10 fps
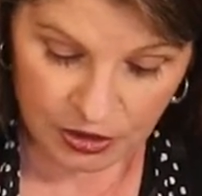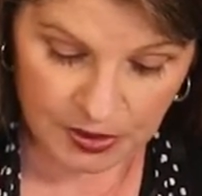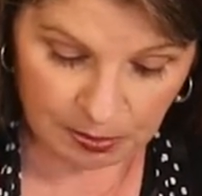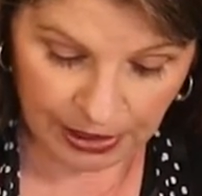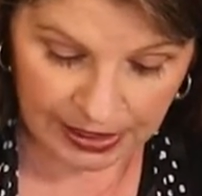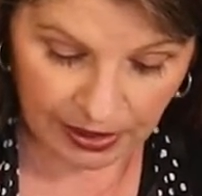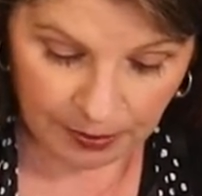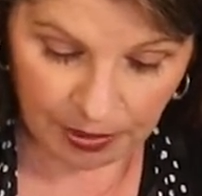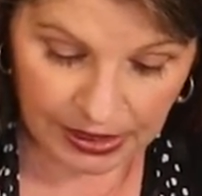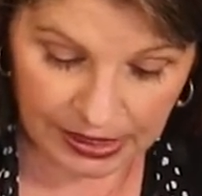Just break
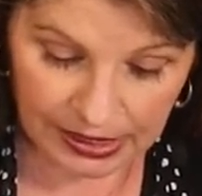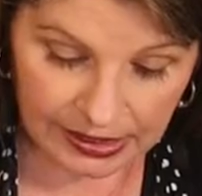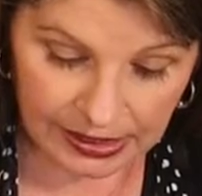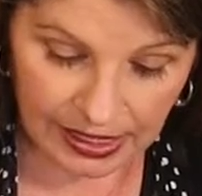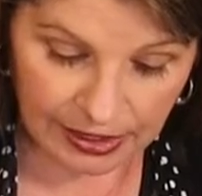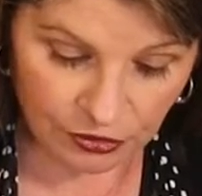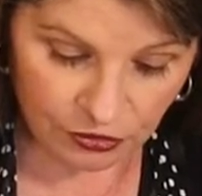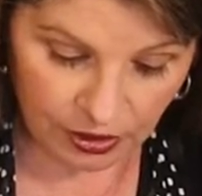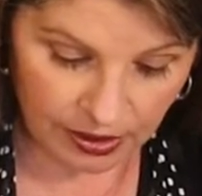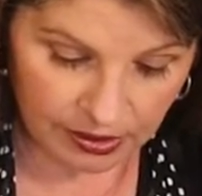up any
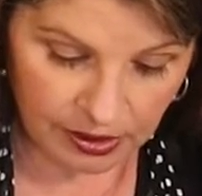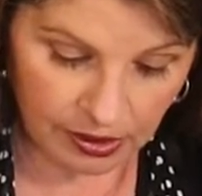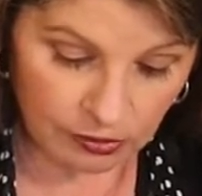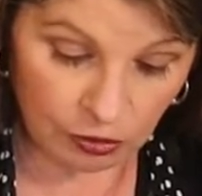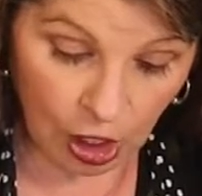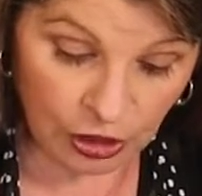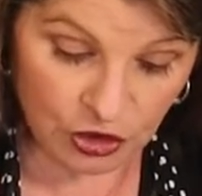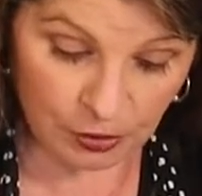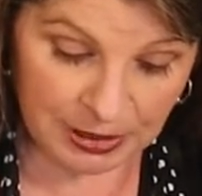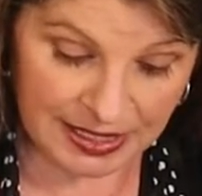extra
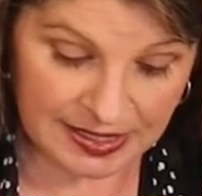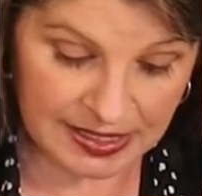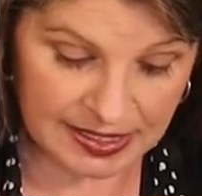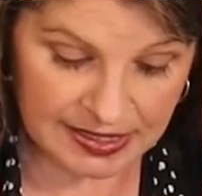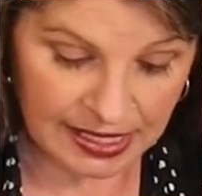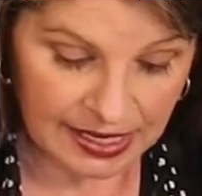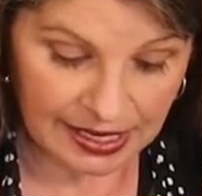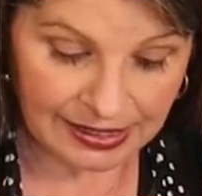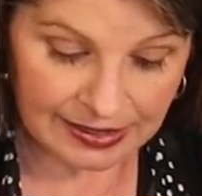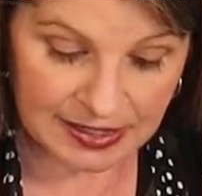larger pieces,
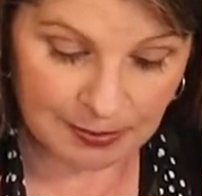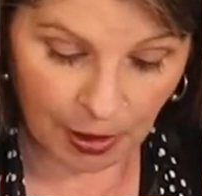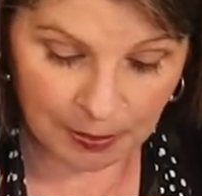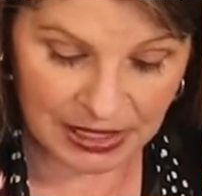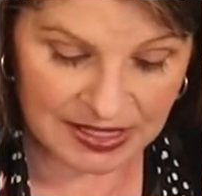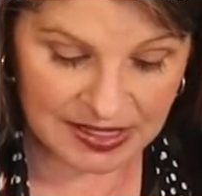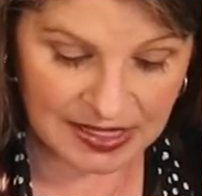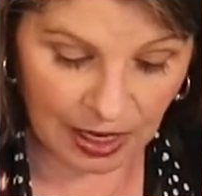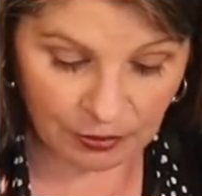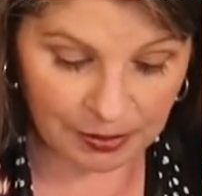and any small pieces
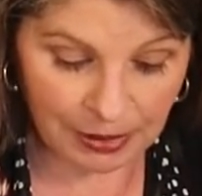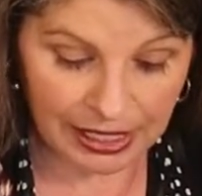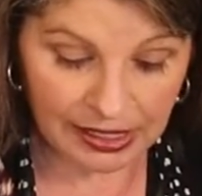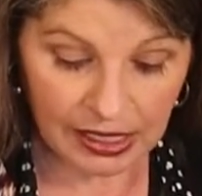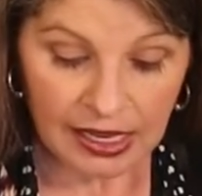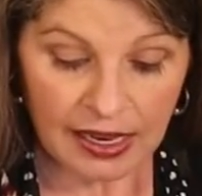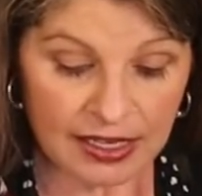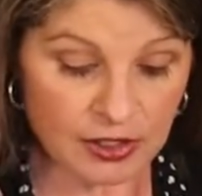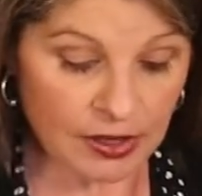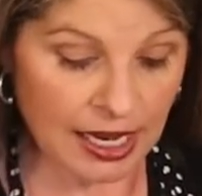that remain,
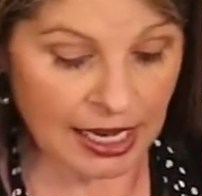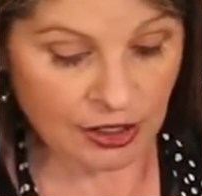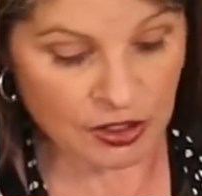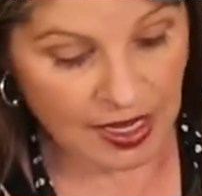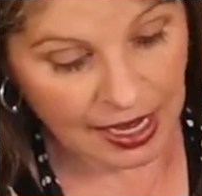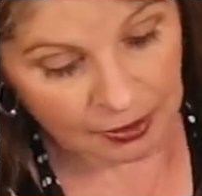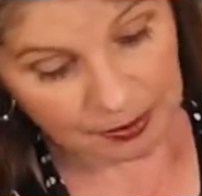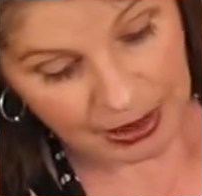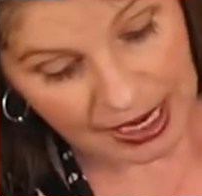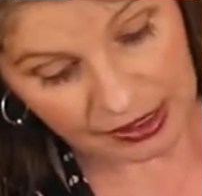it's okay. Just add
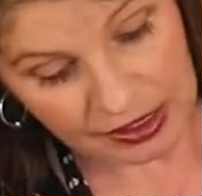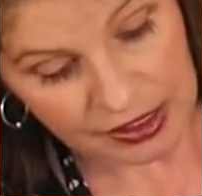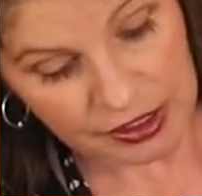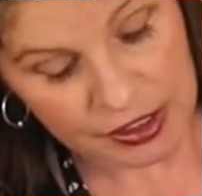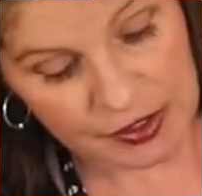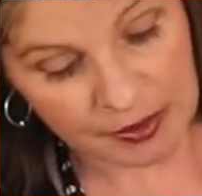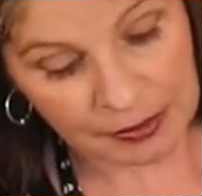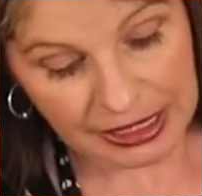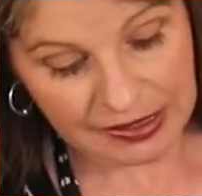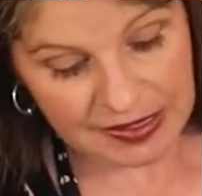them back to the
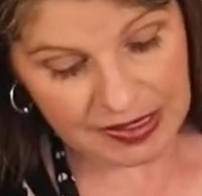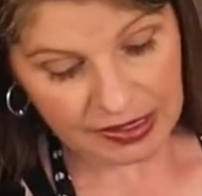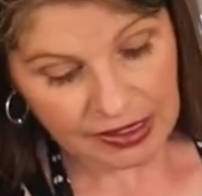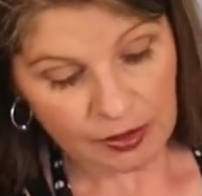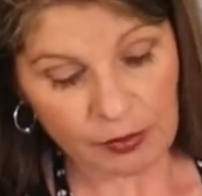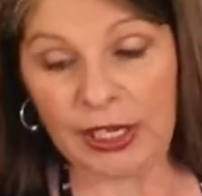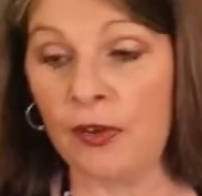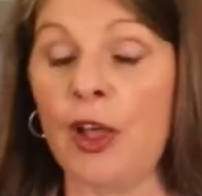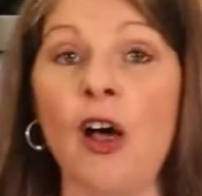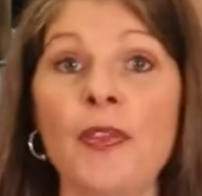mix. We know
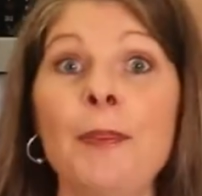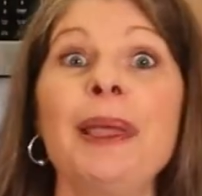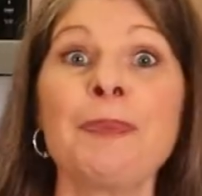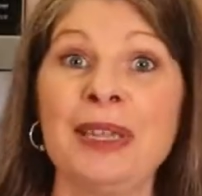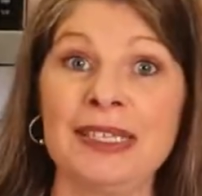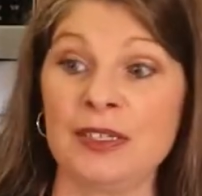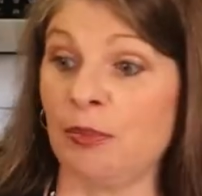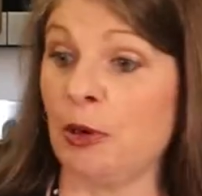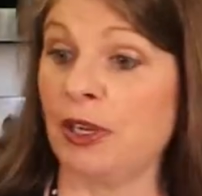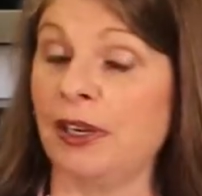that all the big pieces are
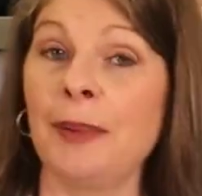broken